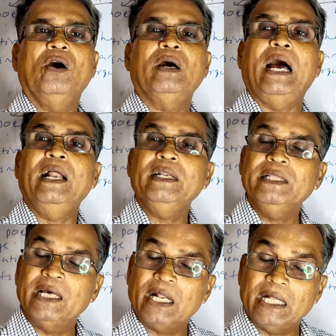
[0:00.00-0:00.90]
uh, and
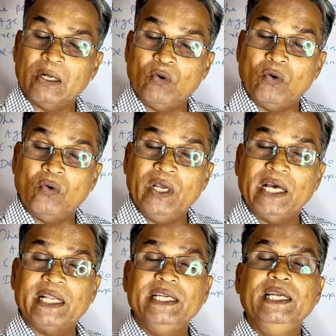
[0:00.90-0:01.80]
there
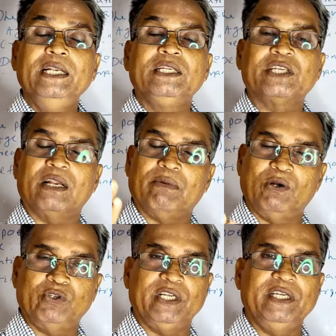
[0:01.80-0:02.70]
were hills and
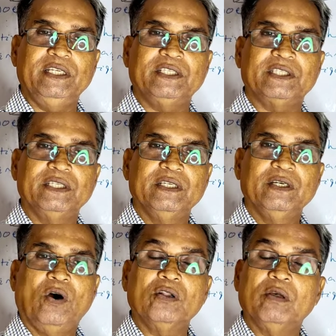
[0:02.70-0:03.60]
mountains
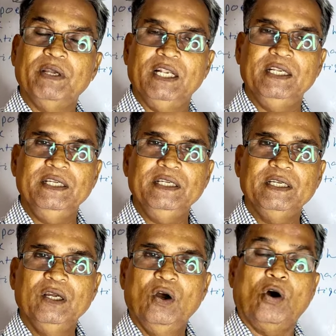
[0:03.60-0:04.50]
on the
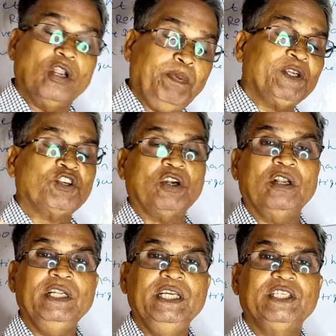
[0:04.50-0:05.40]
valley all of a
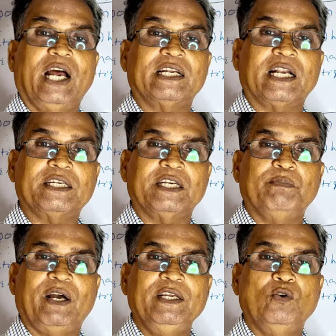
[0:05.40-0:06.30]
sudden, he is
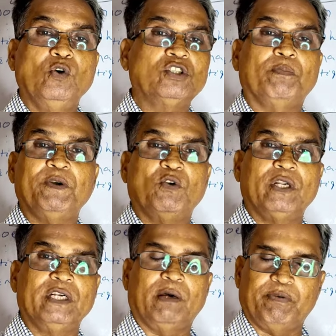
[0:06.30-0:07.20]
attracted by a host of
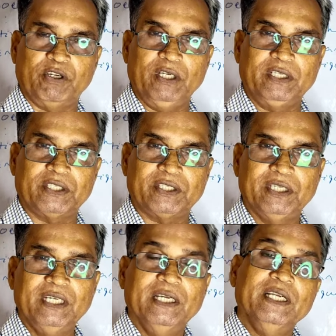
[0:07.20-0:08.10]
golden
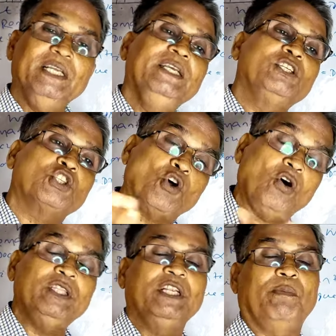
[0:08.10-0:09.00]
daffodils. He
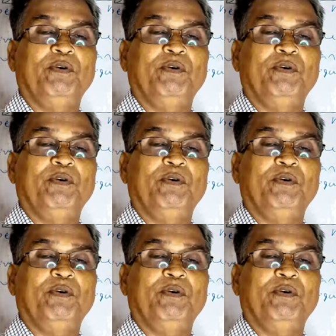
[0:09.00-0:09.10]
saw the